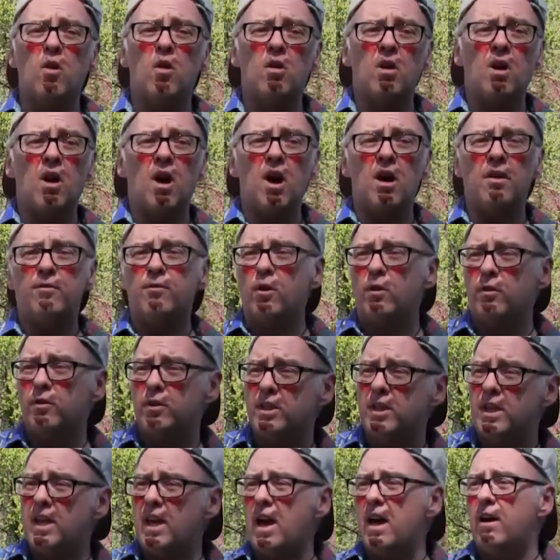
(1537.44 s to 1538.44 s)
going off over
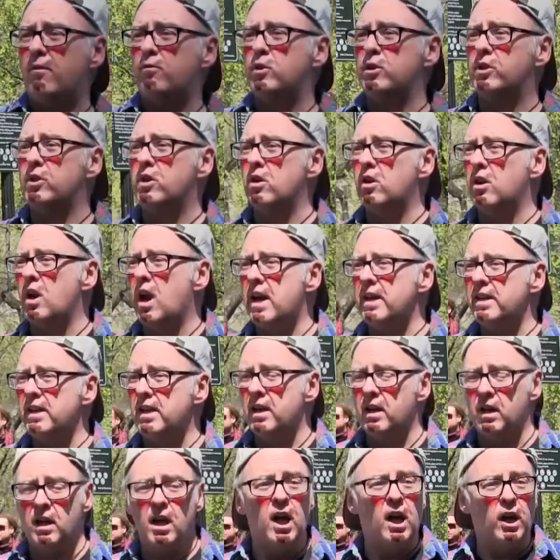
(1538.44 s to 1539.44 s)
Kiev was a good
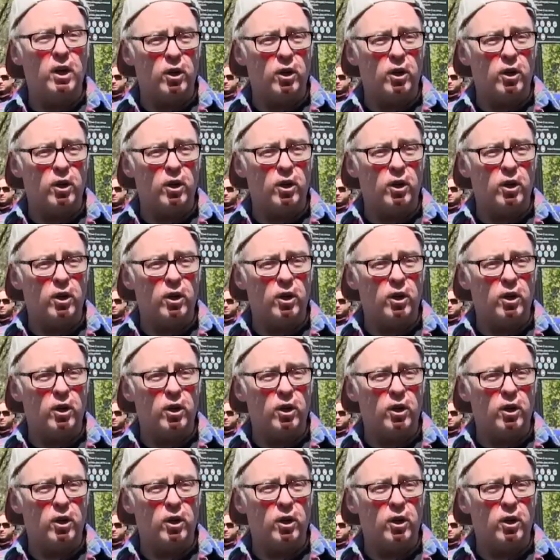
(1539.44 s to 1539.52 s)
idea.